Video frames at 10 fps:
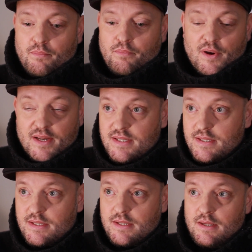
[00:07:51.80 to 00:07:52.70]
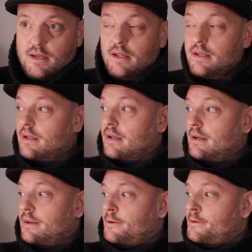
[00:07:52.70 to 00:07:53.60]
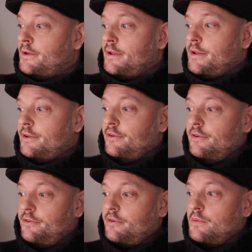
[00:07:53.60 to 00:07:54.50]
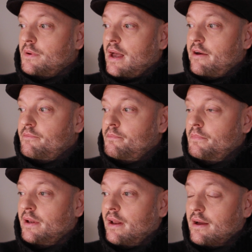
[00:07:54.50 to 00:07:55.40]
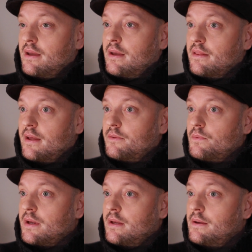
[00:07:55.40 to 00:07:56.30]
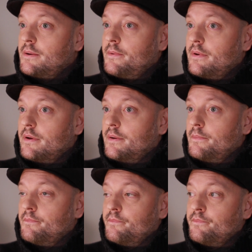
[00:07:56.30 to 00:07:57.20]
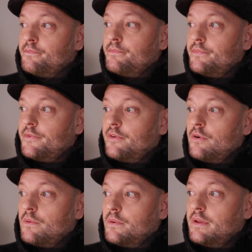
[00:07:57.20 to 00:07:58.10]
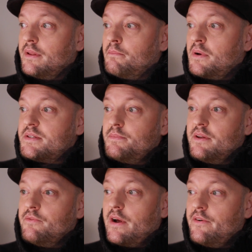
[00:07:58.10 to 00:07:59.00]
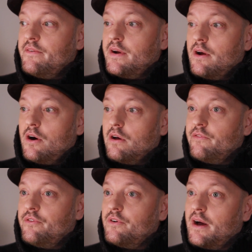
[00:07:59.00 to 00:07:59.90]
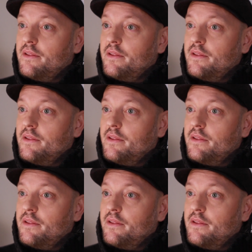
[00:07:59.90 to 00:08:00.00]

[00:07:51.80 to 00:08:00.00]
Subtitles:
press. And so we have been lucky in that way. So it must be very, very hard for